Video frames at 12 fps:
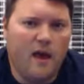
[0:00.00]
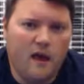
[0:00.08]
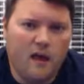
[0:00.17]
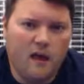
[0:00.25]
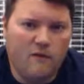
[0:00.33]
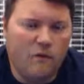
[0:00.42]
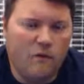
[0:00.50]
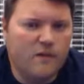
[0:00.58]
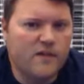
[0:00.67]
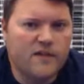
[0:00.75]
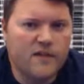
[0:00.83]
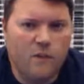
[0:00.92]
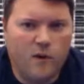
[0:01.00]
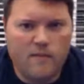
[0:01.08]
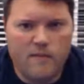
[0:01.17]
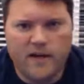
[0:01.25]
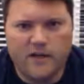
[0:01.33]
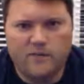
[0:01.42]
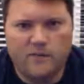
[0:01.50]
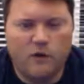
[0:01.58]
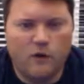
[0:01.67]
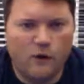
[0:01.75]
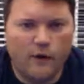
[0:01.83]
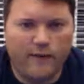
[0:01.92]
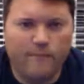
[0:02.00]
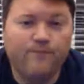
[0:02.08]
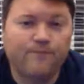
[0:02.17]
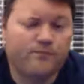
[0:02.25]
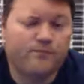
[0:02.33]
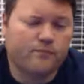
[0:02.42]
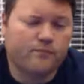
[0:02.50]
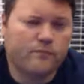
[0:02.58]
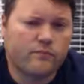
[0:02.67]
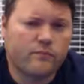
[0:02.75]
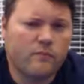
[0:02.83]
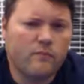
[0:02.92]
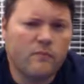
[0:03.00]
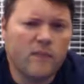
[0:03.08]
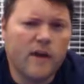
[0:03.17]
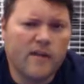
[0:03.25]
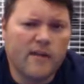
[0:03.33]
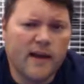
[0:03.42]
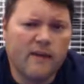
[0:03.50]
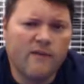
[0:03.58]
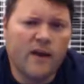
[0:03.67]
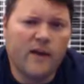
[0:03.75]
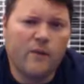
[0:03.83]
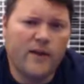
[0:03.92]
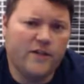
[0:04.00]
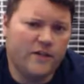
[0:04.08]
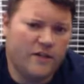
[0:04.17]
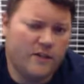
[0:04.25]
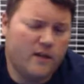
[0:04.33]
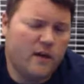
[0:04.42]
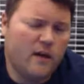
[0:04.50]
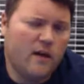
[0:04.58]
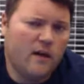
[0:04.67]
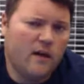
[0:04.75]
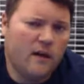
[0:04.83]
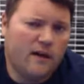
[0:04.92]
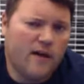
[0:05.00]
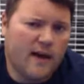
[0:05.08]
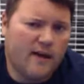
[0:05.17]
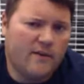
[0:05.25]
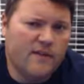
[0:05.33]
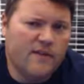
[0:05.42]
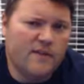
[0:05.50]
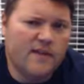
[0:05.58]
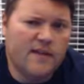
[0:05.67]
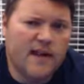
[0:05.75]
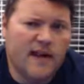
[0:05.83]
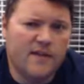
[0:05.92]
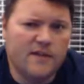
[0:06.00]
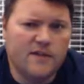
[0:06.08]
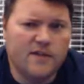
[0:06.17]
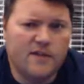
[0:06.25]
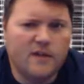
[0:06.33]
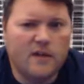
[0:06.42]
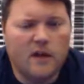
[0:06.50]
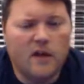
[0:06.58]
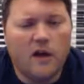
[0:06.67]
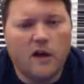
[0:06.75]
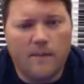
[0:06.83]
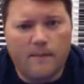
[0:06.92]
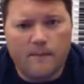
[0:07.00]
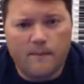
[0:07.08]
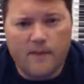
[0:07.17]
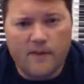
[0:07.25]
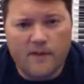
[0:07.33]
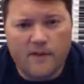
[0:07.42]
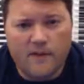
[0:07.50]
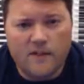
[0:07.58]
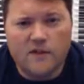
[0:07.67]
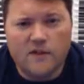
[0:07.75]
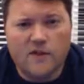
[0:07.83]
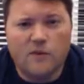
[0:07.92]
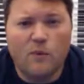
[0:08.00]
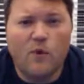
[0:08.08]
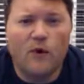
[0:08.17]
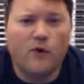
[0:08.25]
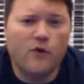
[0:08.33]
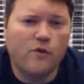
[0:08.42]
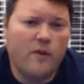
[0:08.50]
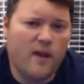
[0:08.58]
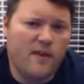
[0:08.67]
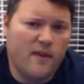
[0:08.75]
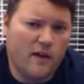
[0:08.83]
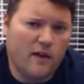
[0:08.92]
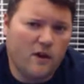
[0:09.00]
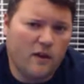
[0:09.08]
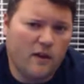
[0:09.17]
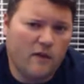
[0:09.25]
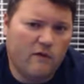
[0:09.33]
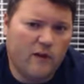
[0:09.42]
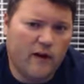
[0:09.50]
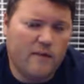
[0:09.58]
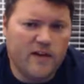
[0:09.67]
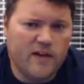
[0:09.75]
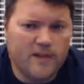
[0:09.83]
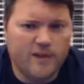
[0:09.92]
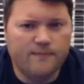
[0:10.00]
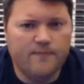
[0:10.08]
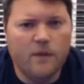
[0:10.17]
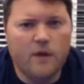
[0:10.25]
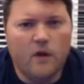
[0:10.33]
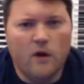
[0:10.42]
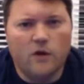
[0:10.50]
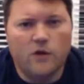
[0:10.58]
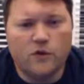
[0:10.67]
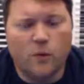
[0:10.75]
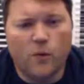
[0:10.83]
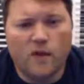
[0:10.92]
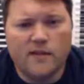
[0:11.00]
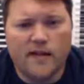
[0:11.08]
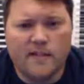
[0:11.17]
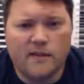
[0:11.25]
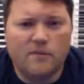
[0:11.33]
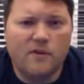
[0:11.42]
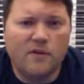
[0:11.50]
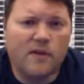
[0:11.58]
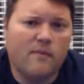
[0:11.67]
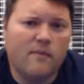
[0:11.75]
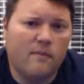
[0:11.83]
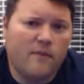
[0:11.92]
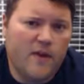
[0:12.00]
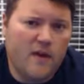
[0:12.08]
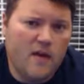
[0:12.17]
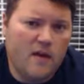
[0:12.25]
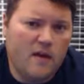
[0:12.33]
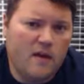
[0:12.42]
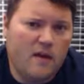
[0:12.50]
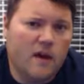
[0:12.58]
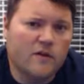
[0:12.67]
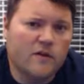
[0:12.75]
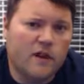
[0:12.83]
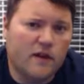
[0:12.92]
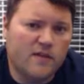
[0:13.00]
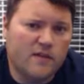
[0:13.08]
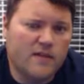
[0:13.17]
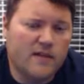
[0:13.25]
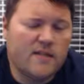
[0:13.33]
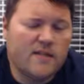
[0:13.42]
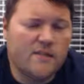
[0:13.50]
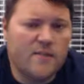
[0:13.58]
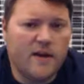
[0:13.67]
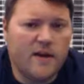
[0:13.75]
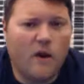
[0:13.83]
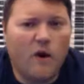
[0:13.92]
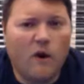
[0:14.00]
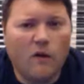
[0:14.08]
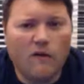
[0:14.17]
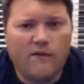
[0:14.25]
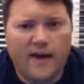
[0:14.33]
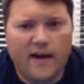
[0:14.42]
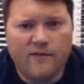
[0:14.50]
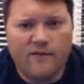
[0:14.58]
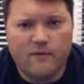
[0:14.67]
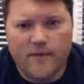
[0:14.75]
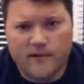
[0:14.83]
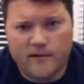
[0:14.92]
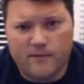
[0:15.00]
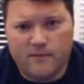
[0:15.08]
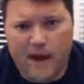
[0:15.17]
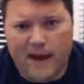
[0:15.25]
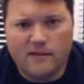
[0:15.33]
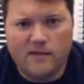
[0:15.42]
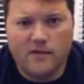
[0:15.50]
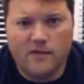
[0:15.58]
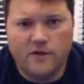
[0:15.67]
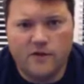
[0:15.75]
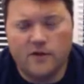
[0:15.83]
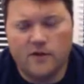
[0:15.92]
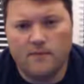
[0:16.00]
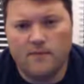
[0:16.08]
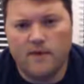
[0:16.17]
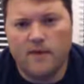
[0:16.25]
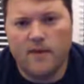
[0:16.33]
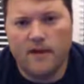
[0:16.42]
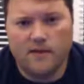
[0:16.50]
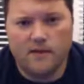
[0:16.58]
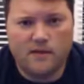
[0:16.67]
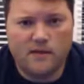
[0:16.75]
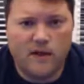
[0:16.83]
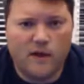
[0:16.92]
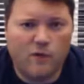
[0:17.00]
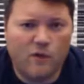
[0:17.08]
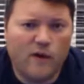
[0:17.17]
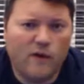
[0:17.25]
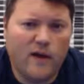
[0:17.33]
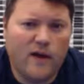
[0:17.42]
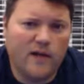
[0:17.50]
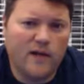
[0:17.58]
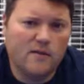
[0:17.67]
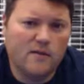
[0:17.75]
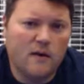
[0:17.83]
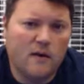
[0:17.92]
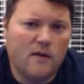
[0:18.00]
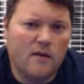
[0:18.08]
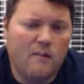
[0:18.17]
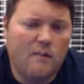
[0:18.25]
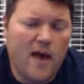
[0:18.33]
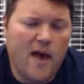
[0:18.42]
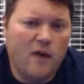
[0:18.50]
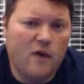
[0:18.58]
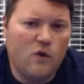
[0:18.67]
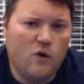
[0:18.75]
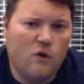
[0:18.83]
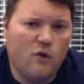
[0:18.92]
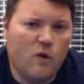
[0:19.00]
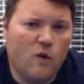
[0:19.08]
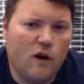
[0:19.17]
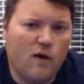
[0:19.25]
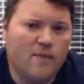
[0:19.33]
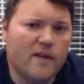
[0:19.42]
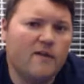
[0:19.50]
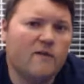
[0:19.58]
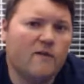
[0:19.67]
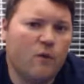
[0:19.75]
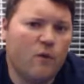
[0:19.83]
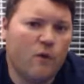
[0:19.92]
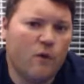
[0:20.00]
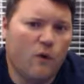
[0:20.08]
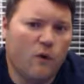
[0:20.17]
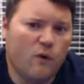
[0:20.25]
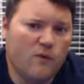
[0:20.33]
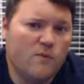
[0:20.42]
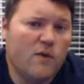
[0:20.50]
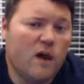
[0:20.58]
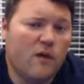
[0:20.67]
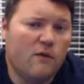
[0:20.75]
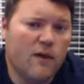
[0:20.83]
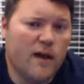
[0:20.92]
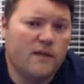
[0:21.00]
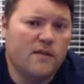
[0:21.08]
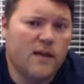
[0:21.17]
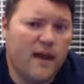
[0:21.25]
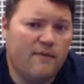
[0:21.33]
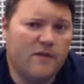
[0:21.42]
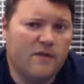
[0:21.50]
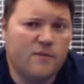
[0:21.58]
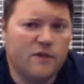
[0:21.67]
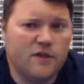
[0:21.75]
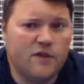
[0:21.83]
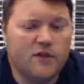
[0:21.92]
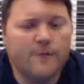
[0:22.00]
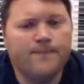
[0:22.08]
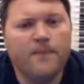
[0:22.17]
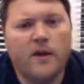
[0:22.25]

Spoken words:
a 4-visit weight management program, a psych evaluation, a visit to the dietitian, a visit to the support group, and then a letter of recommendation. So once that's complete, the doctor's office then submitted all of that information back to the insurance company, basically saying Randall has met your requirements to be authorized to have this procedure.